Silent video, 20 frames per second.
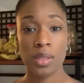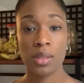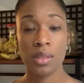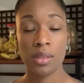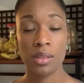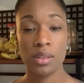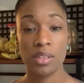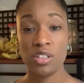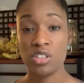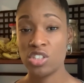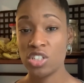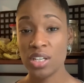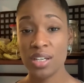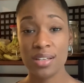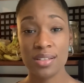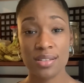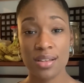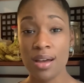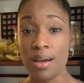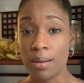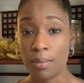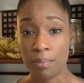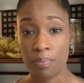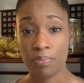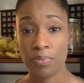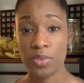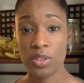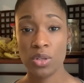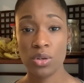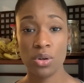The jig is up.
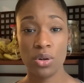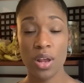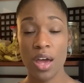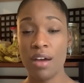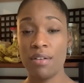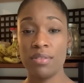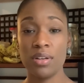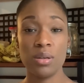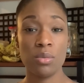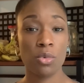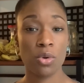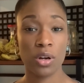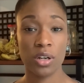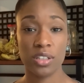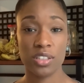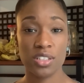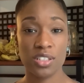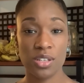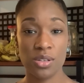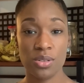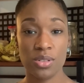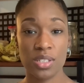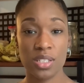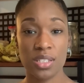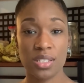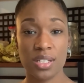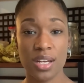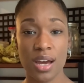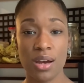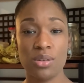You don't have any more
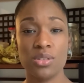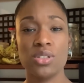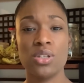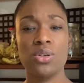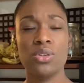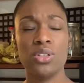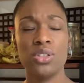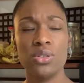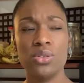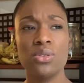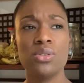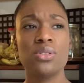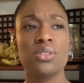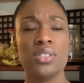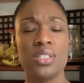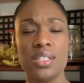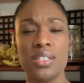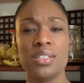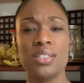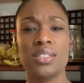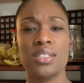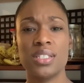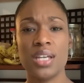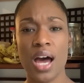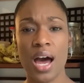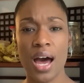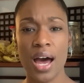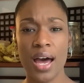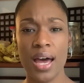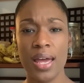excuses now. So use this
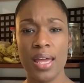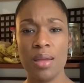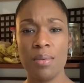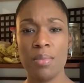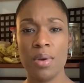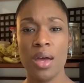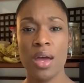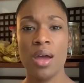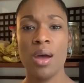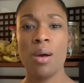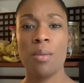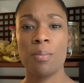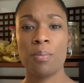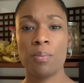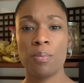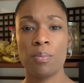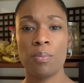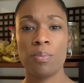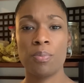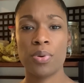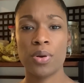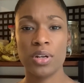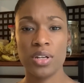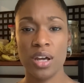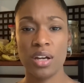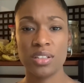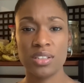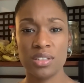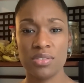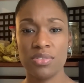time
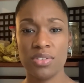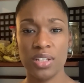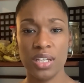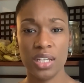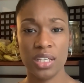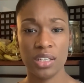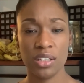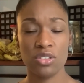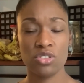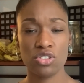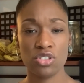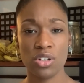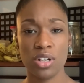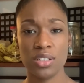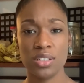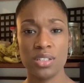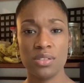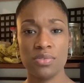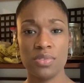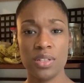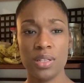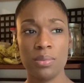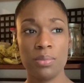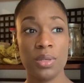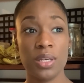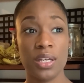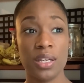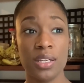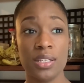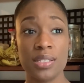productively and constructively,
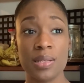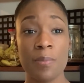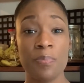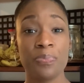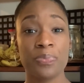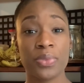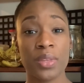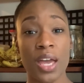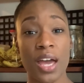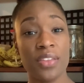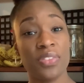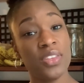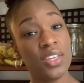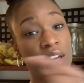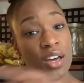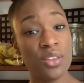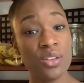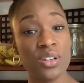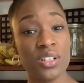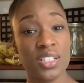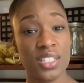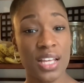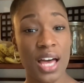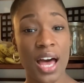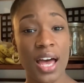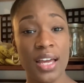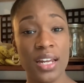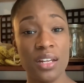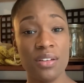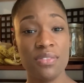because at the other
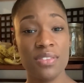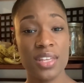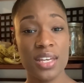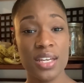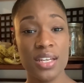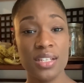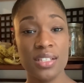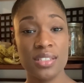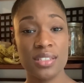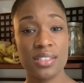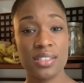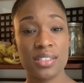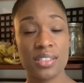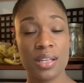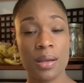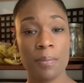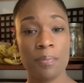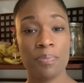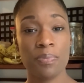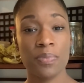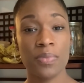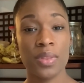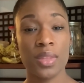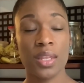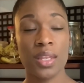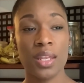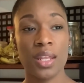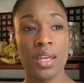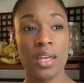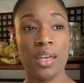side of this,
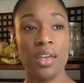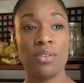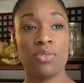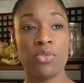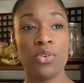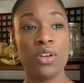if